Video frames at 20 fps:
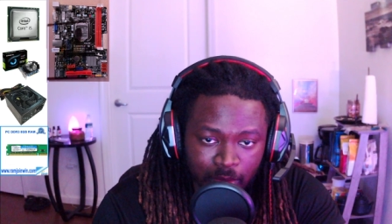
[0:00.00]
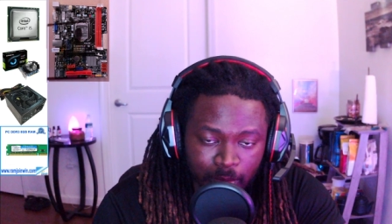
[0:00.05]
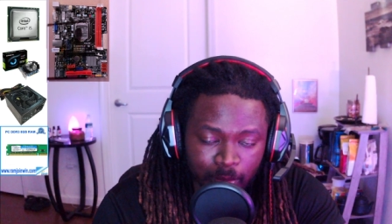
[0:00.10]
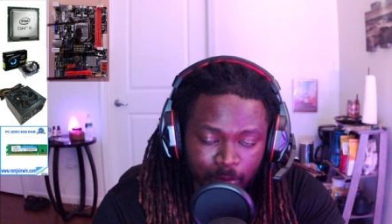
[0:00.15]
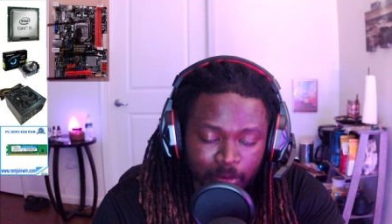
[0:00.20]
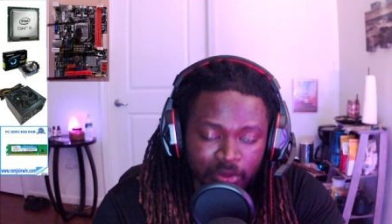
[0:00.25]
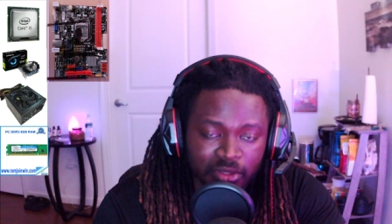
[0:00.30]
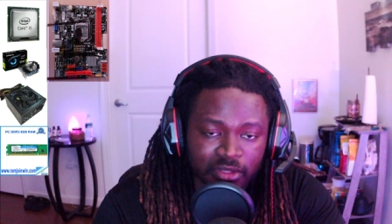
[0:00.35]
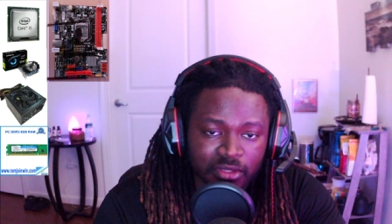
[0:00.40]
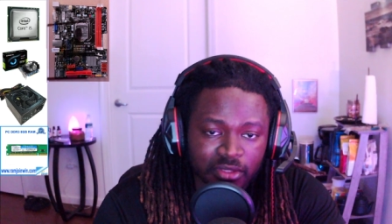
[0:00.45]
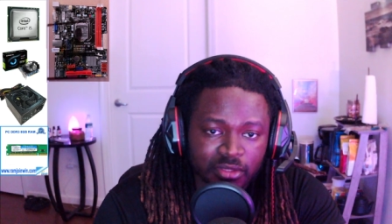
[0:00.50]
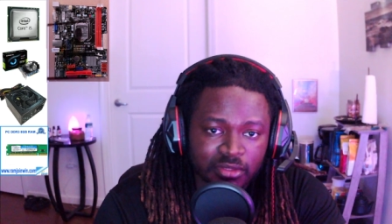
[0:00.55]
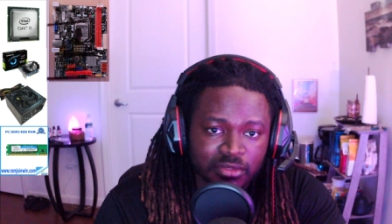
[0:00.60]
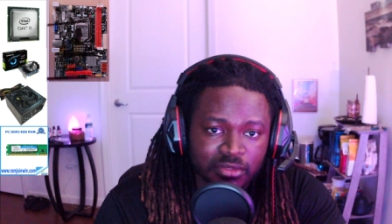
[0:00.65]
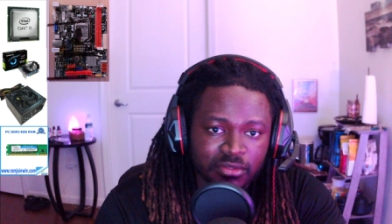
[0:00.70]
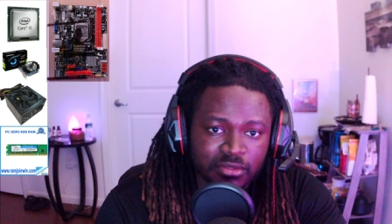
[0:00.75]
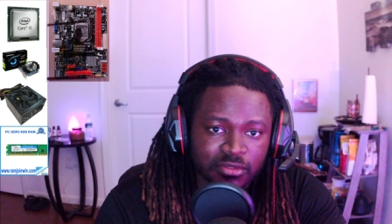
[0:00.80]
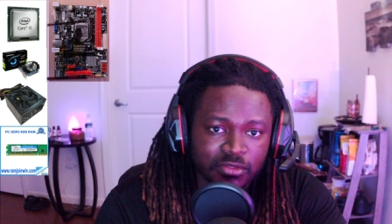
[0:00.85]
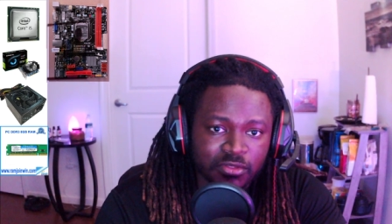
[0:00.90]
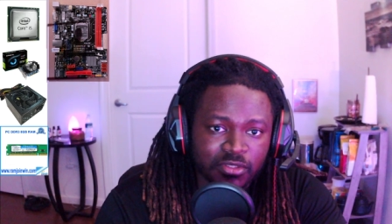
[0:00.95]
but
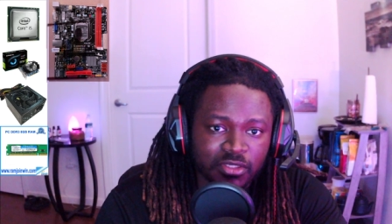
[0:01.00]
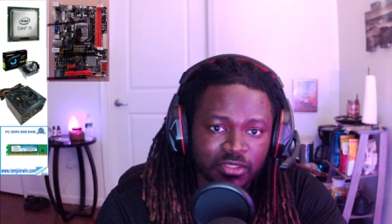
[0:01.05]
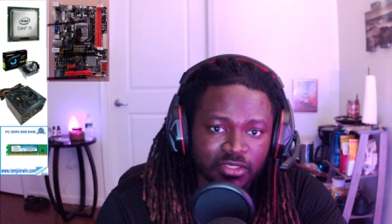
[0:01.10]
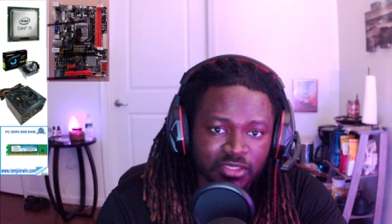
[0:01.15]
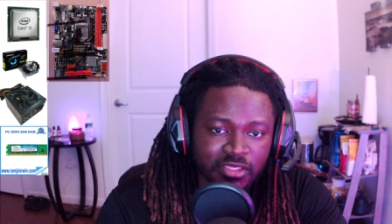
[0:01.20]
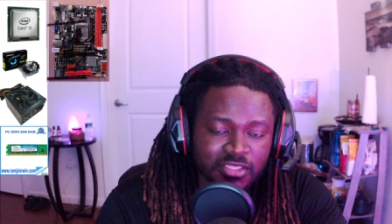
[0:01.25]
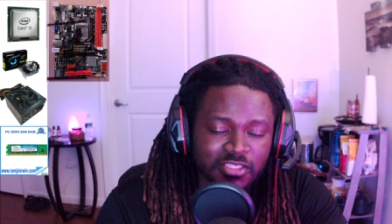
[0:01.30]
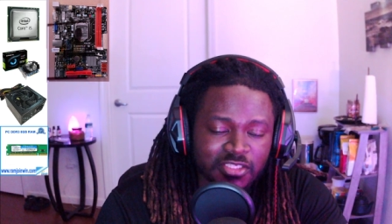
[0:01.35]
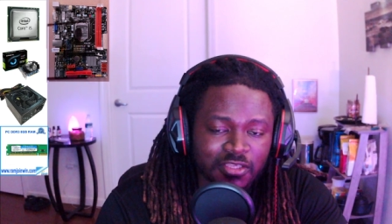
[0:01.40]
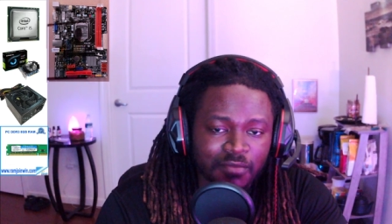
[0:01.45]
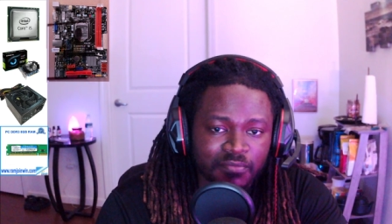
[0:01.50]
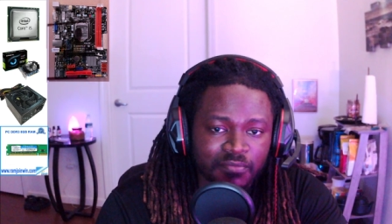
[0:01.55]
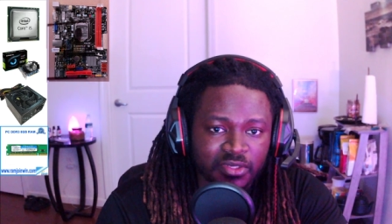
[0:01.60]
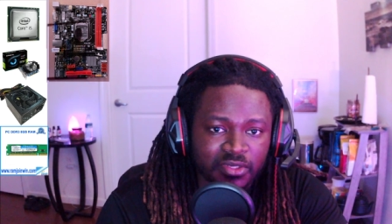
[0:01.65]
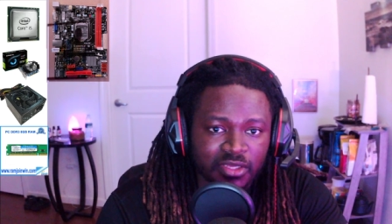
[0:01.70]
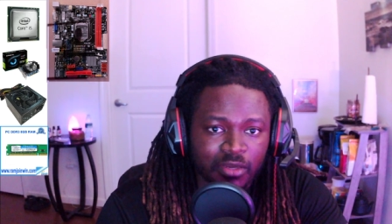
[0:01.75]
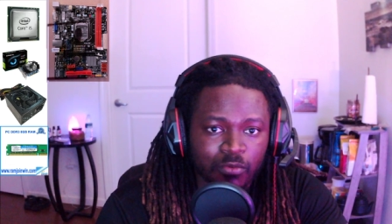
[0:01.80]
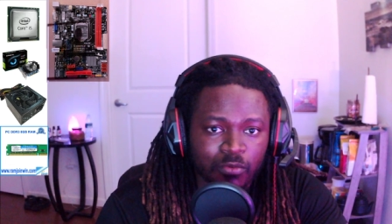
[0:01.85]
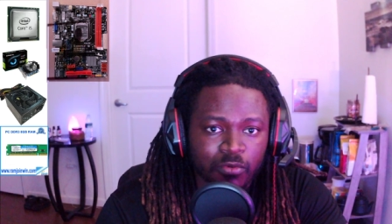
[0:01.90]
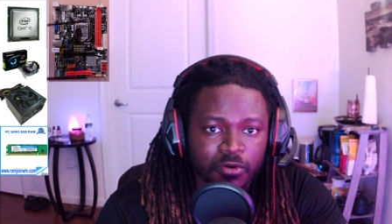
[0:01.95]
you can get something
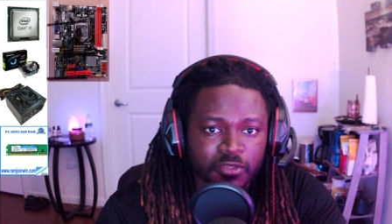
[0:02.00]
that works